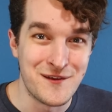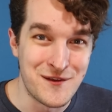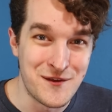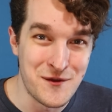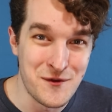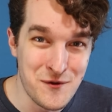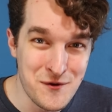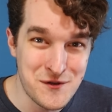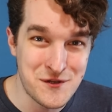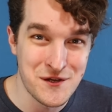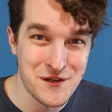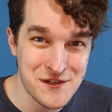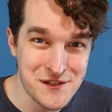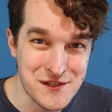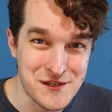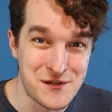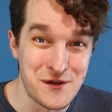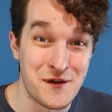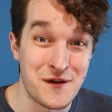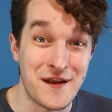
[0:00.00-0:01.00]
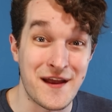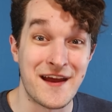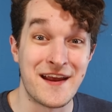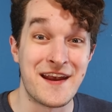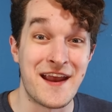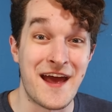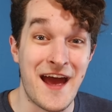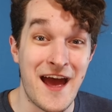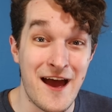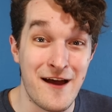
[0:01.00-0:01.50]
You just took
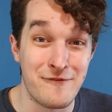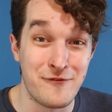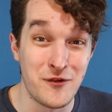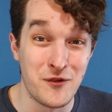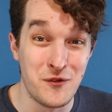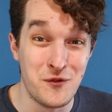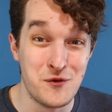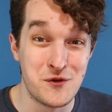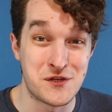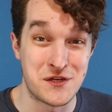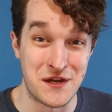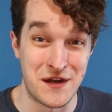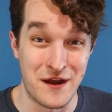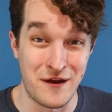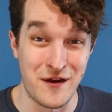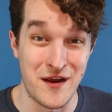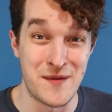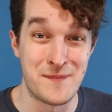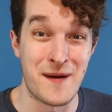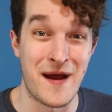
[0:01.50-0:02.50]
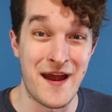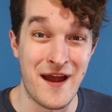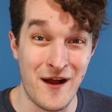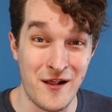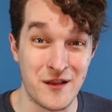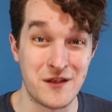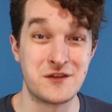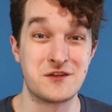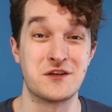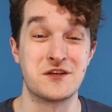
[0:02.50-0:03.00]
an evolutionary
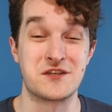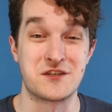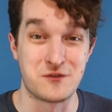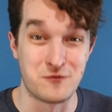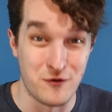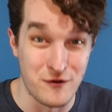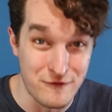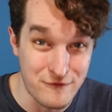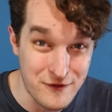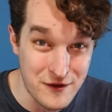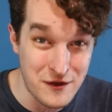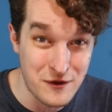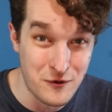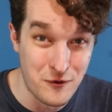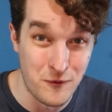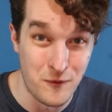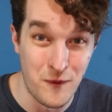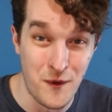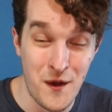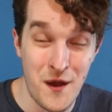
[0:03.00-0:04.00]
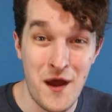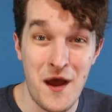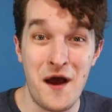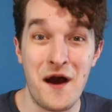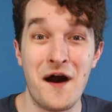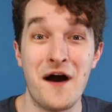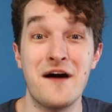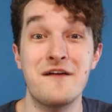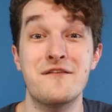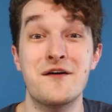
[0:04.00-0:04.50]
biologist's review
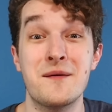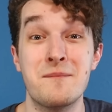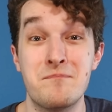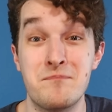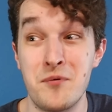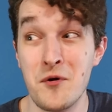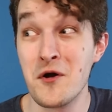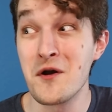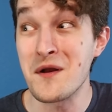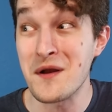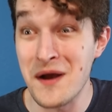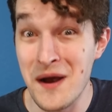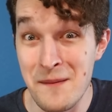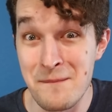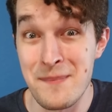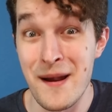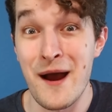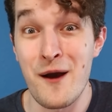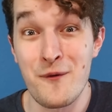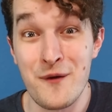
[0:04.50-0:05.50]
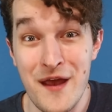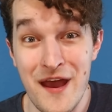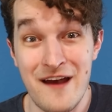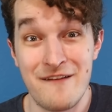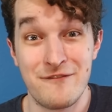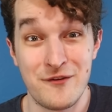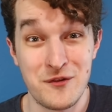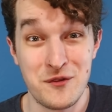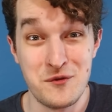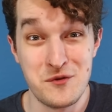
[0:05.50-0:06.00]
of a book about
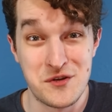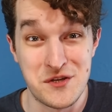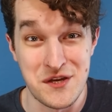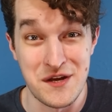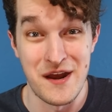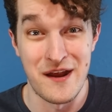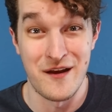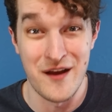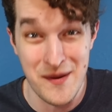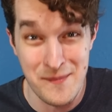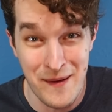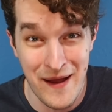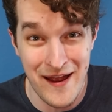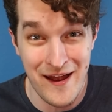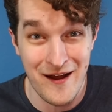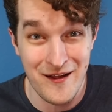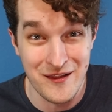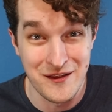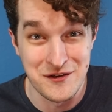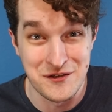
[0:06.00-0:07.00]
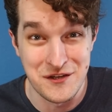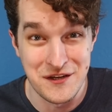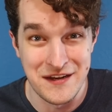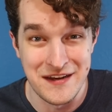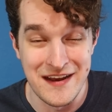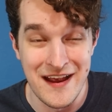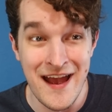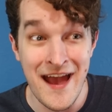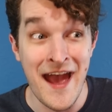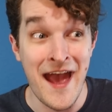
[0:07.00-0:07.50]
evolutionary
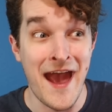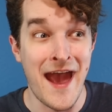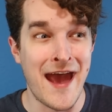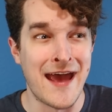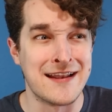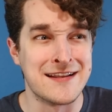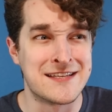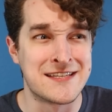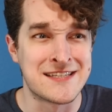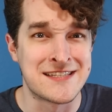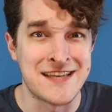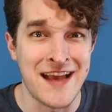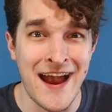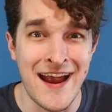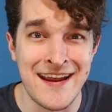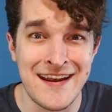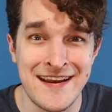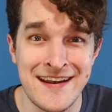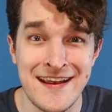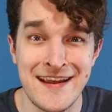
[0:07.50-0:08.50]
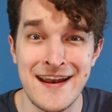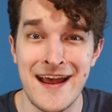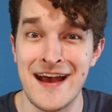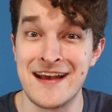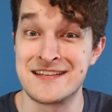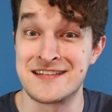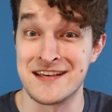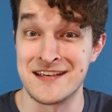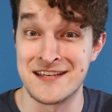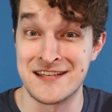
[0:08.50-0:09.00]
biology and cited it
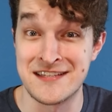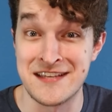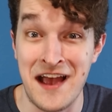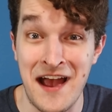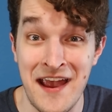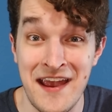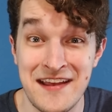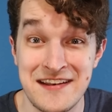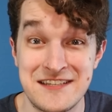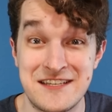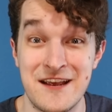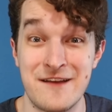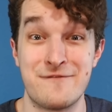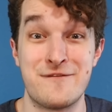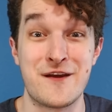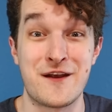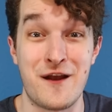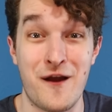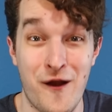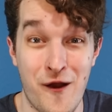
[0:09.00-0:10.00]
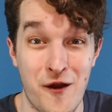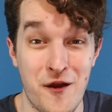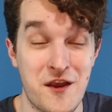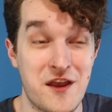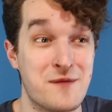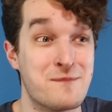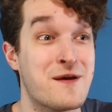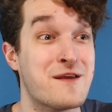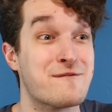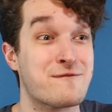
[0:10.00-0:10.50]
as a scientific
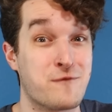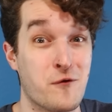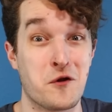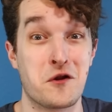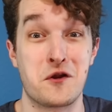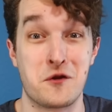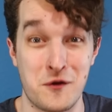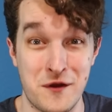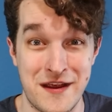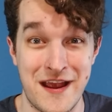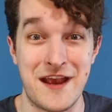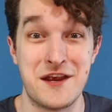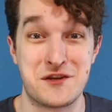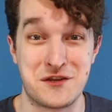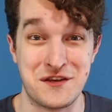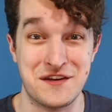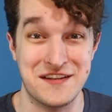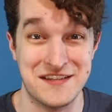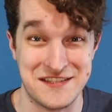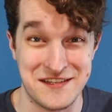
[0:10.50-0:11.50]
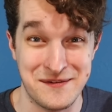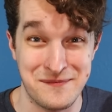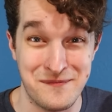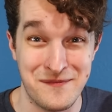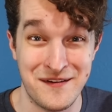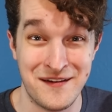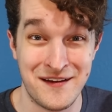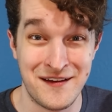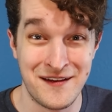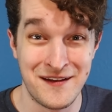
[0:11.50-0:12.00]
argument for creationism.
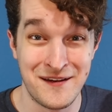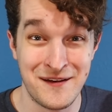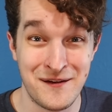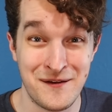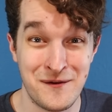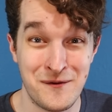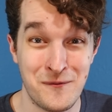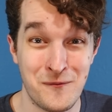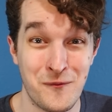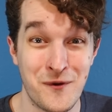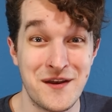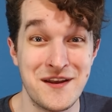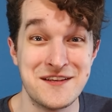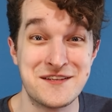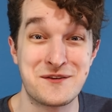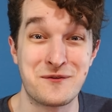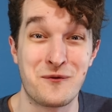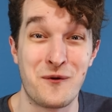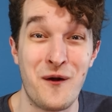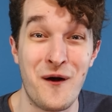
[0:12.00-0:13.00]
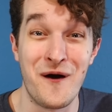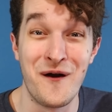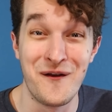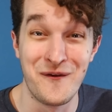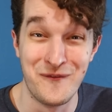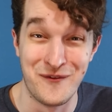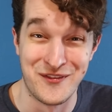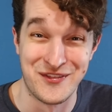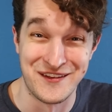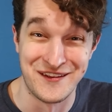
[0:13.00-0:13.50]
What is
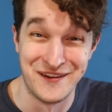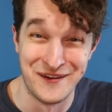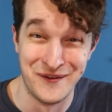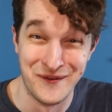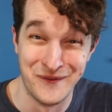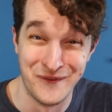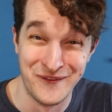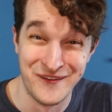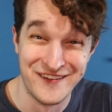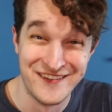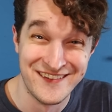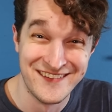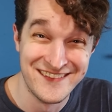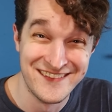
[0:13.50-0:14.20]
wrong with you?